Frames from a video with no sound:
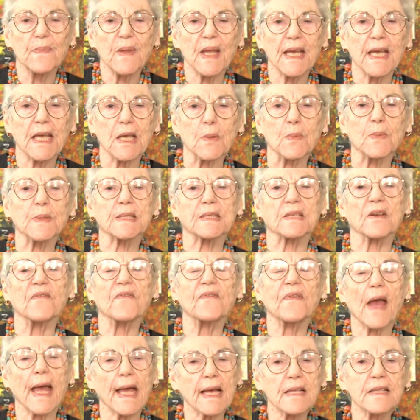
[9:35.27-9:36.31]
He was a
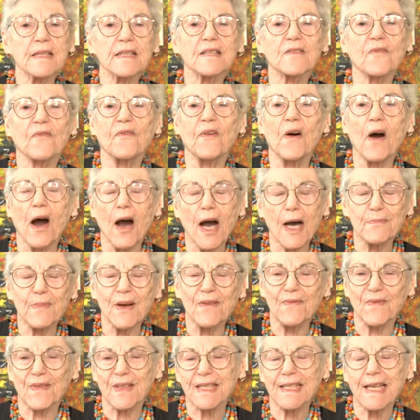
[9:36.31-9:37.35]
failed farmer
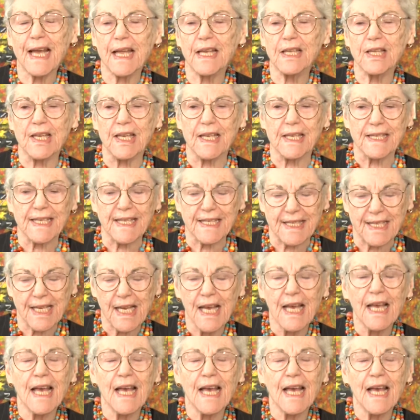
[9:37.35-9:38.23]
for 10 years.